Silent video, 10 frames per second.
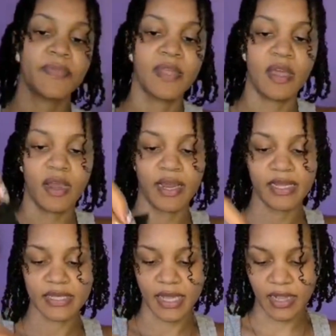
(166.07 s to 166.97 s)
all right
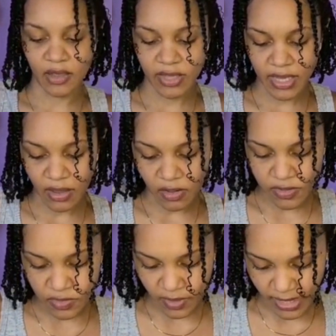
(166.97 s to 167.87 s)
and lucky
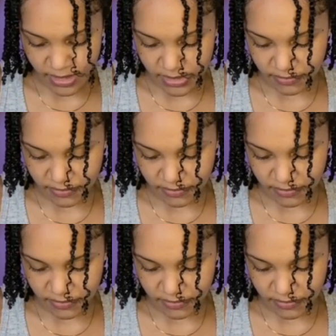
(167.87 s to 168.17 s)
also has if